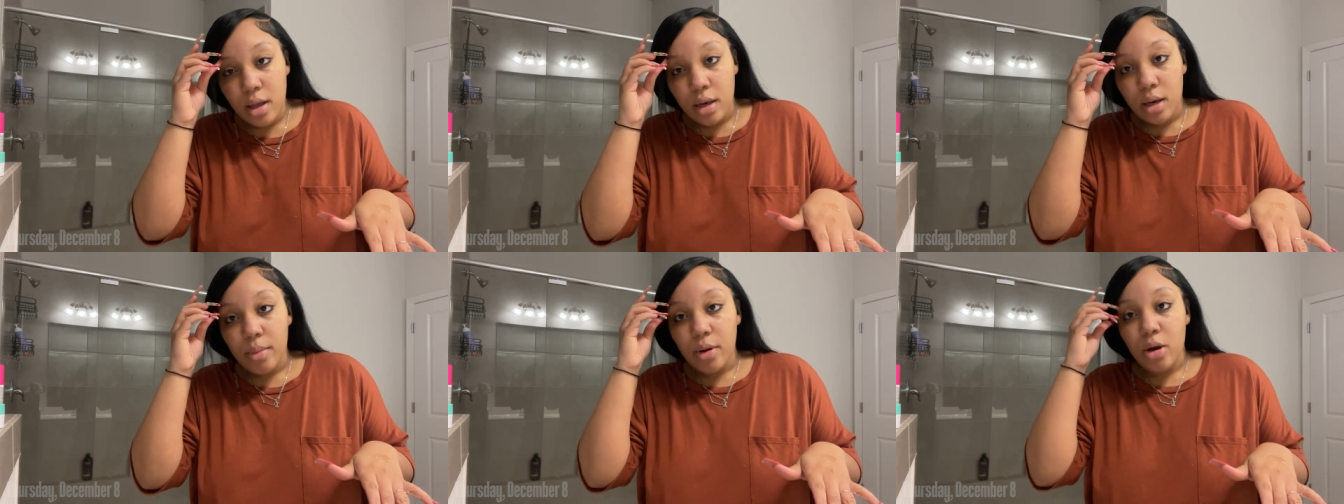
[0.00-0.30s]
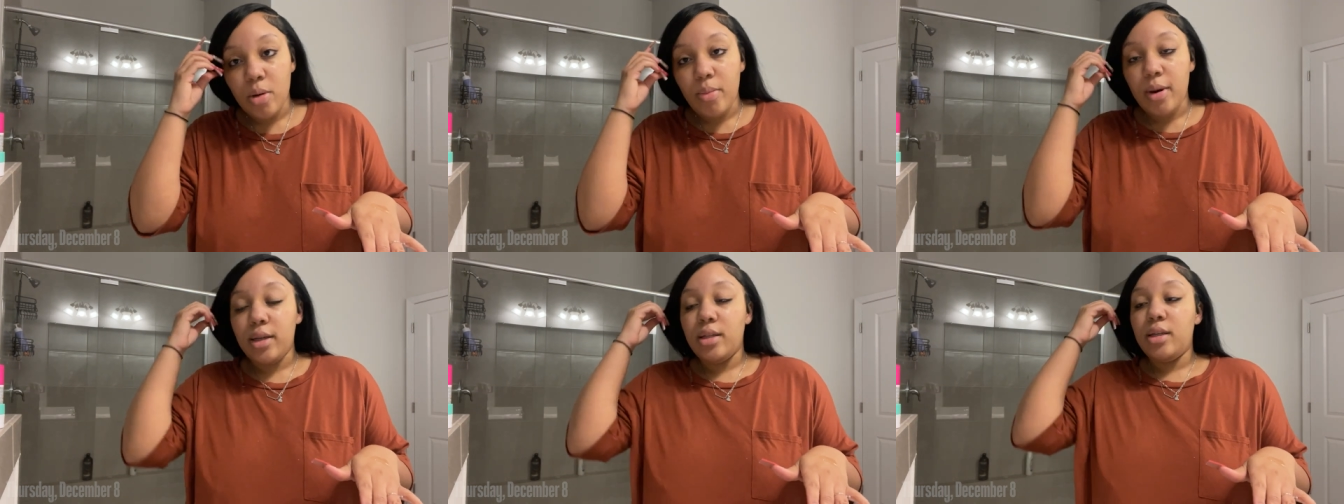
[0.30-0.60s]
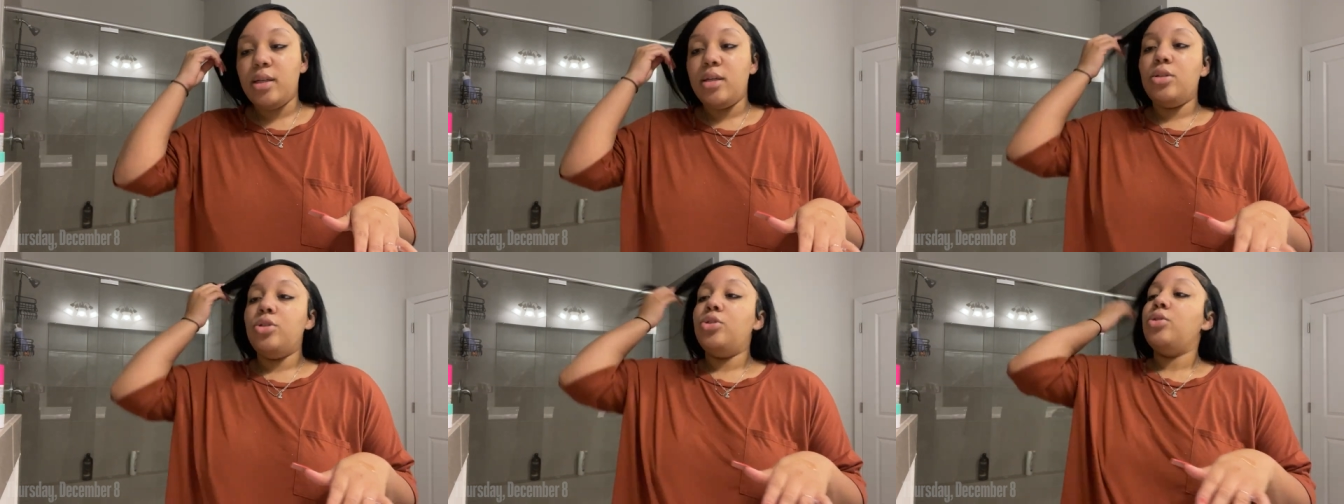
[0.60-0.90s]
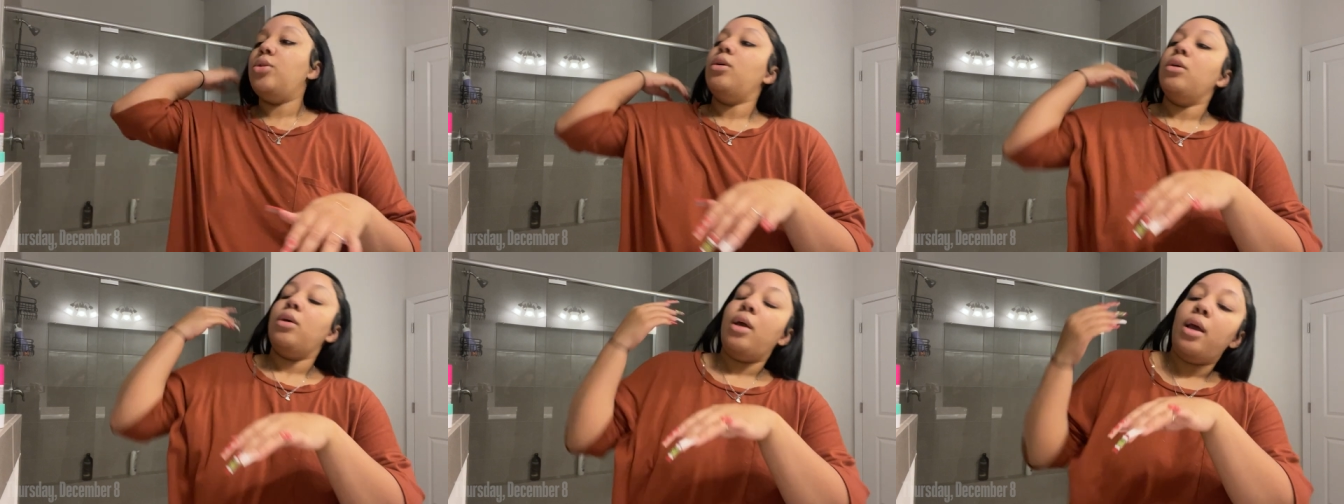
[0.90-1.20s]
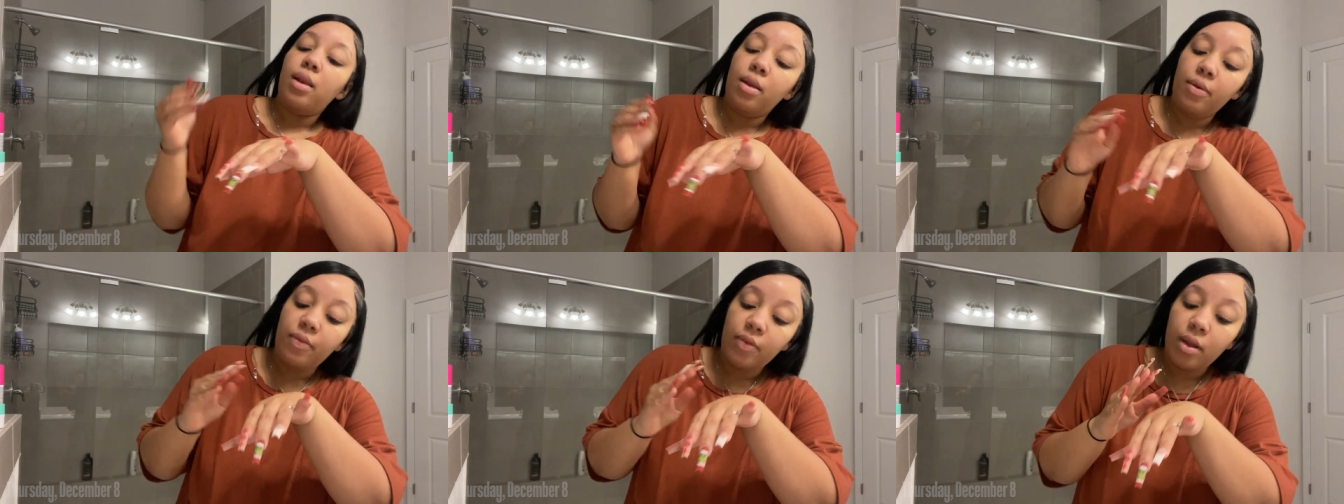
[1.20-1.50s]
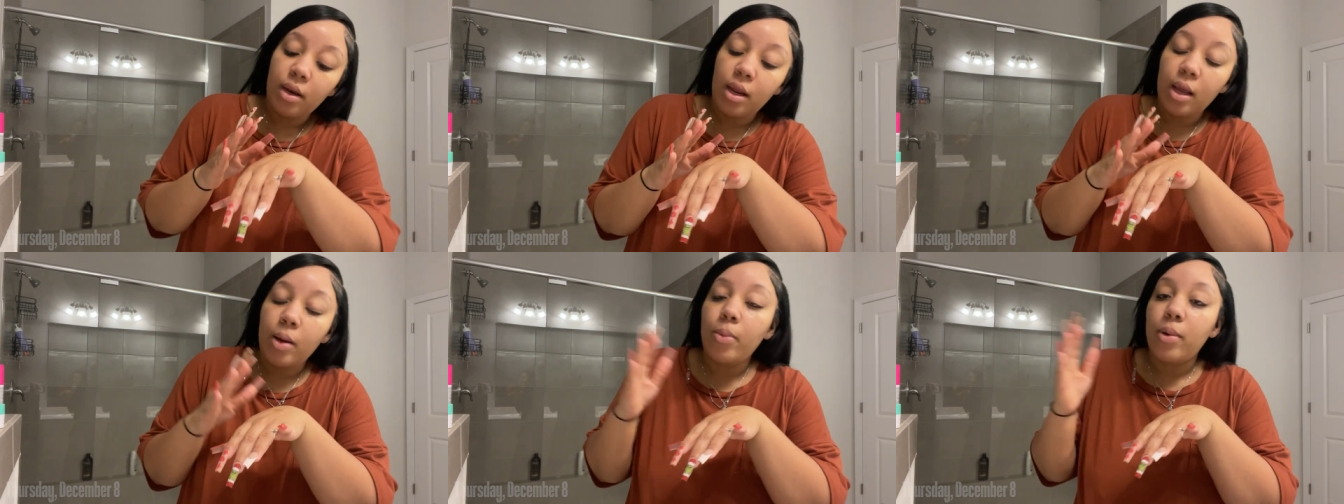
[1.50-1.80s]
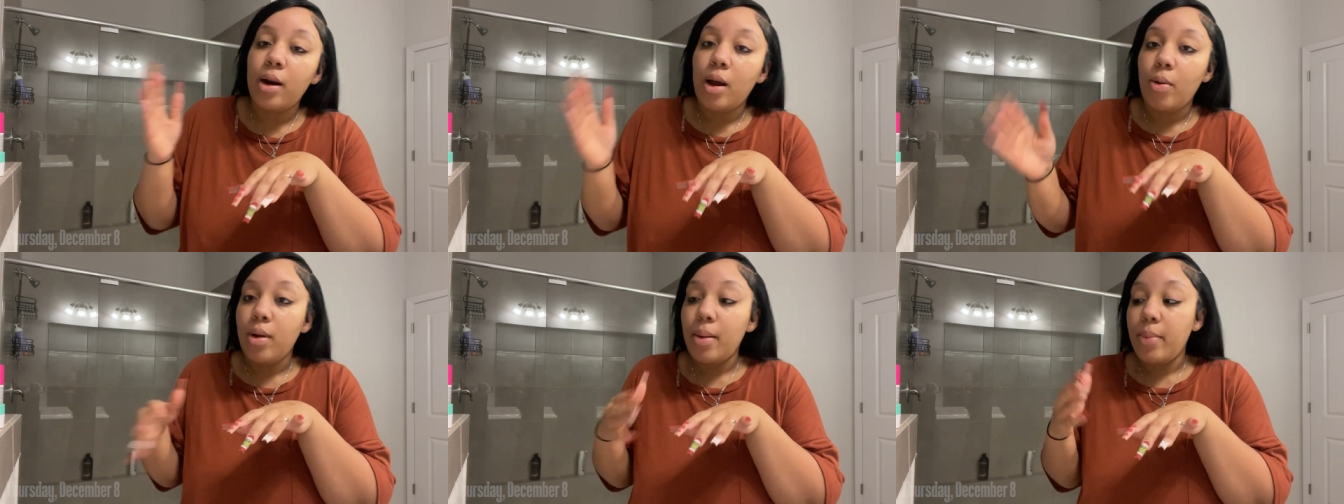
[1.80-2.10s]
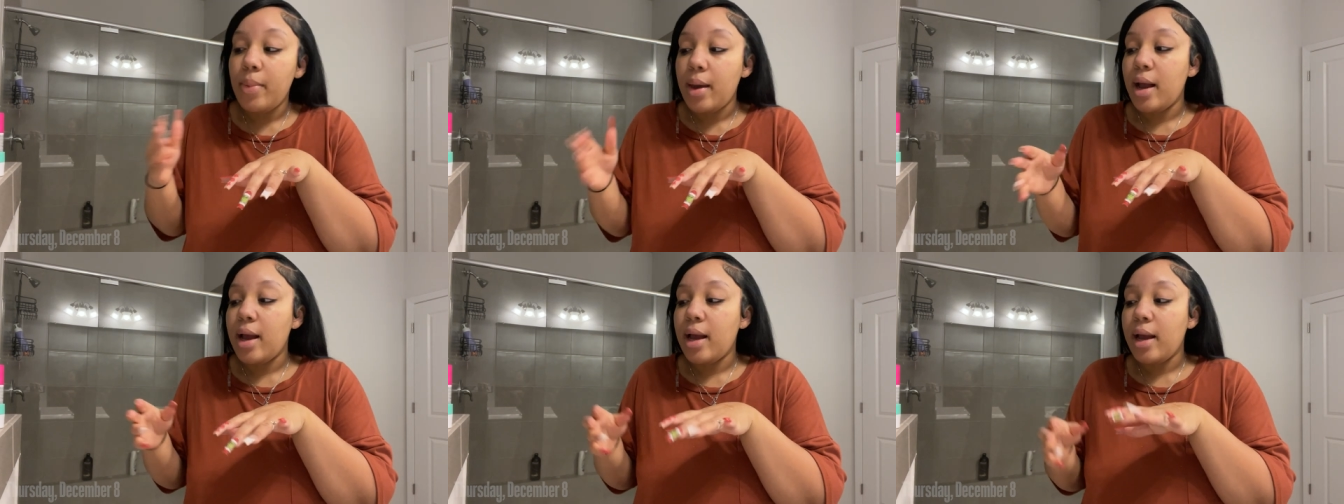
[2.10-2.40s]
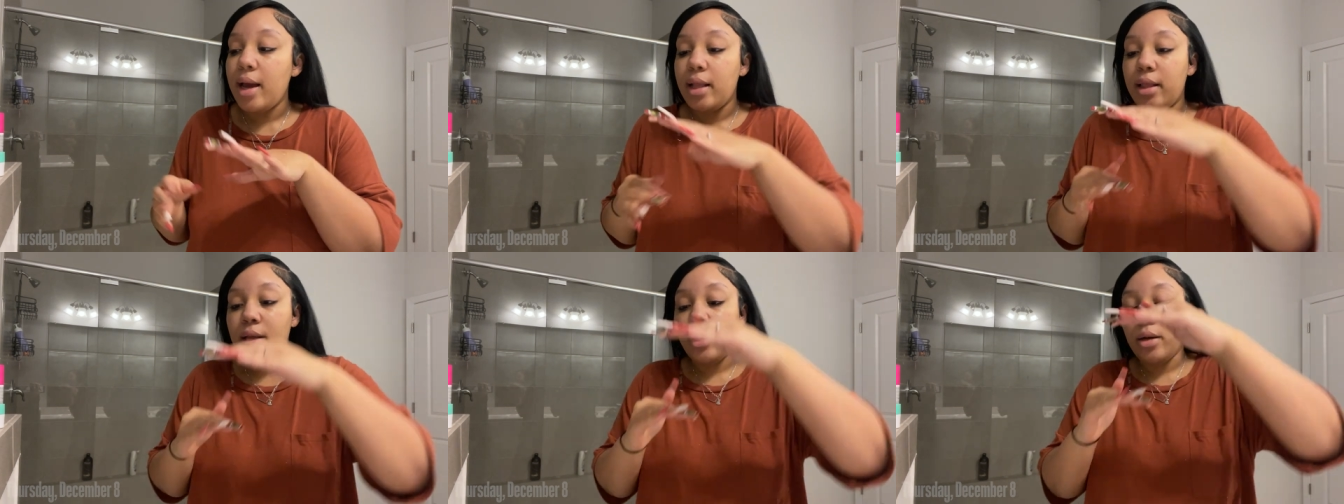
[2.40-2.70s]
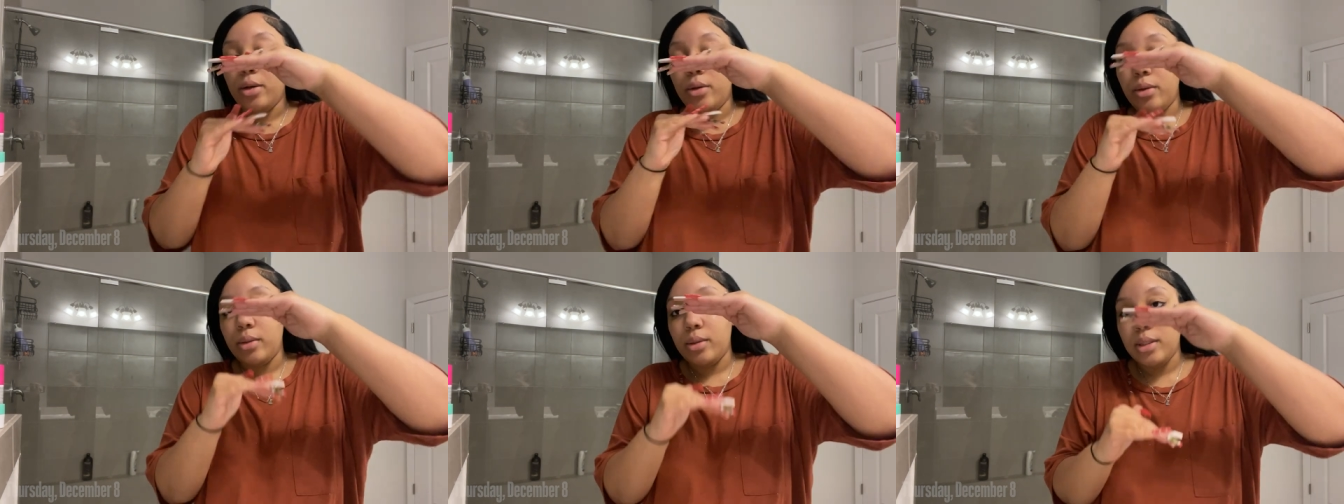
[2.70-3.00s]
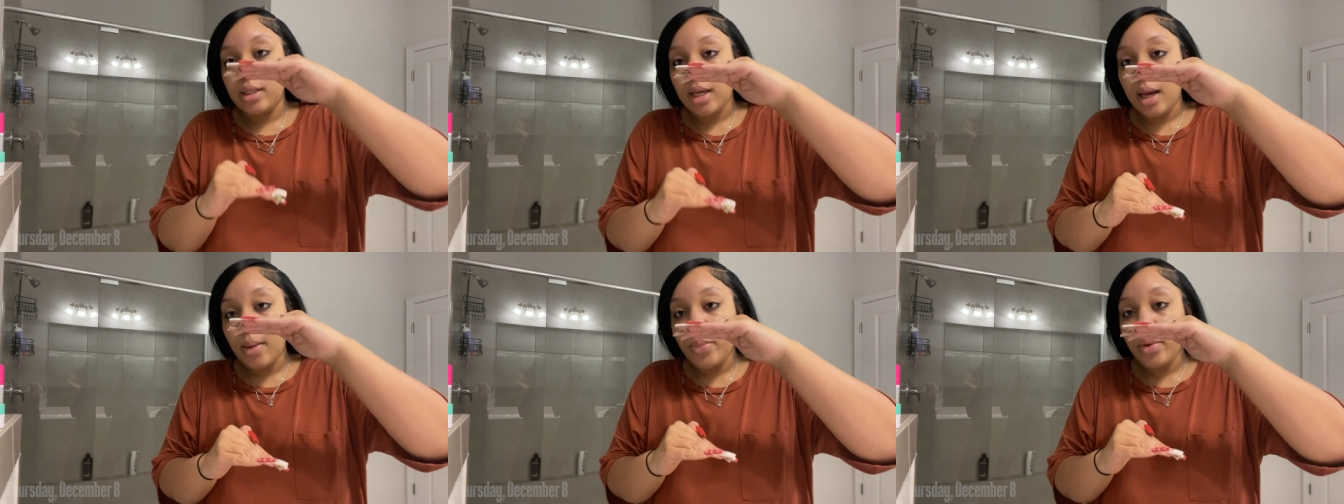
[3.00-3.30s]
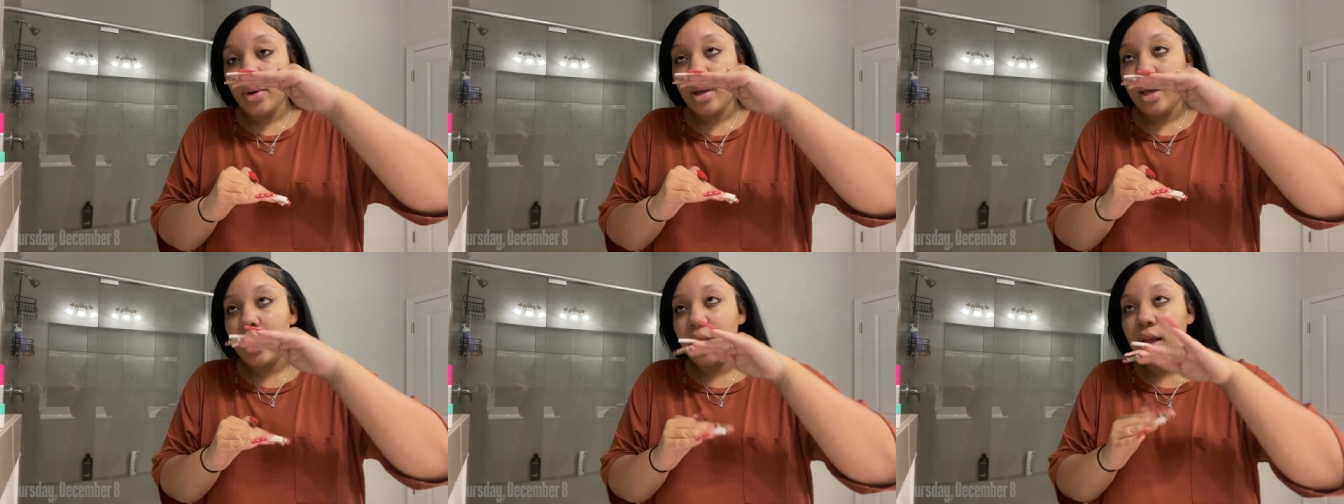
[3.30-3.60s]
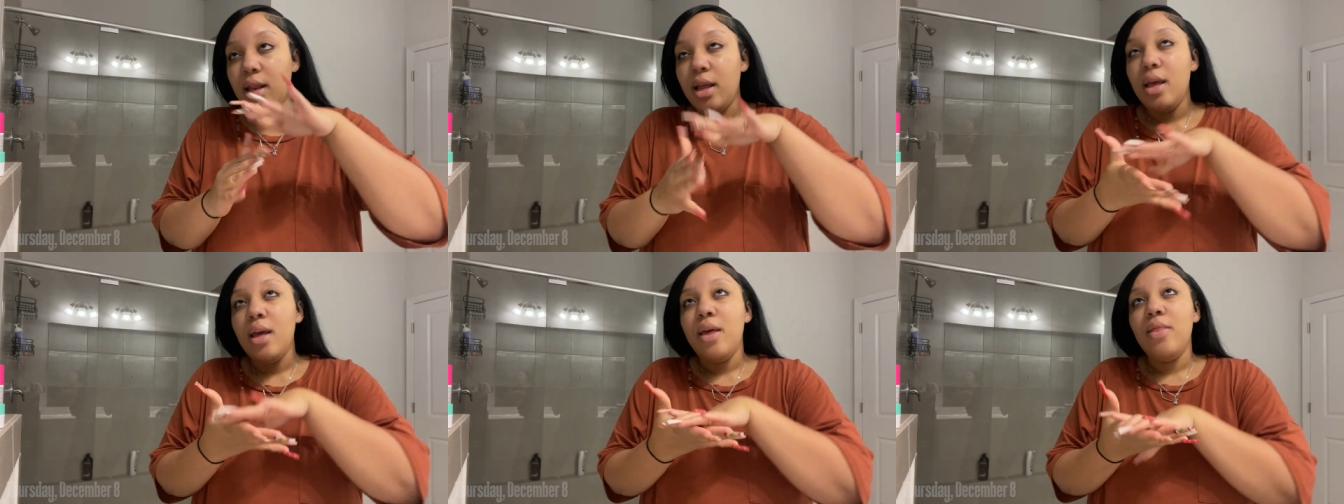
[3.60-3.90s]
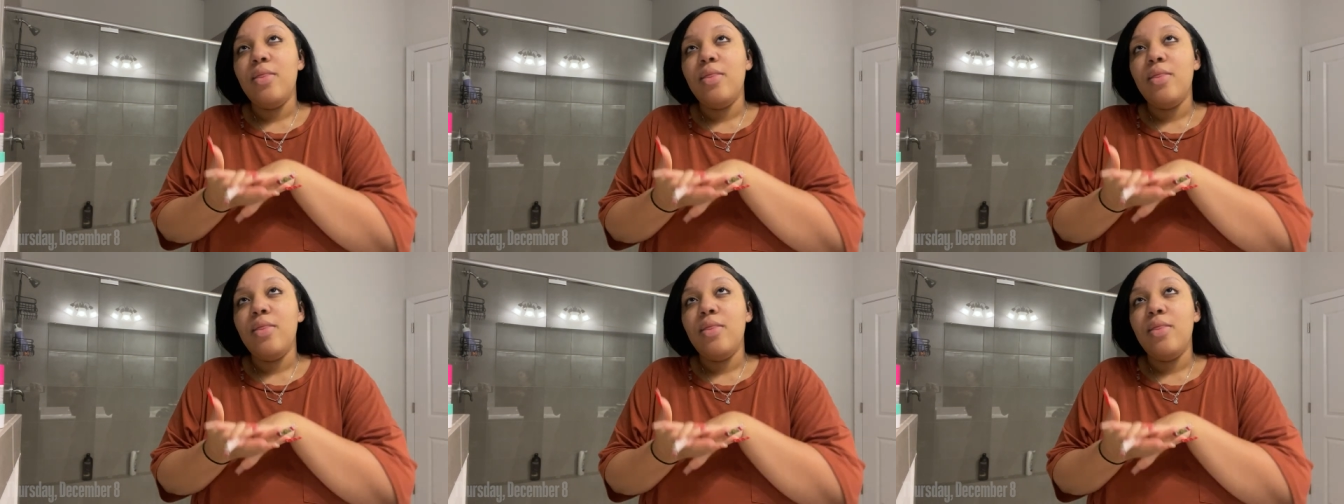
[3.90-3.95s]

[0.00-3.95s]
let me go back to Drunk Elephant. And when I went back, I got their little sample kit.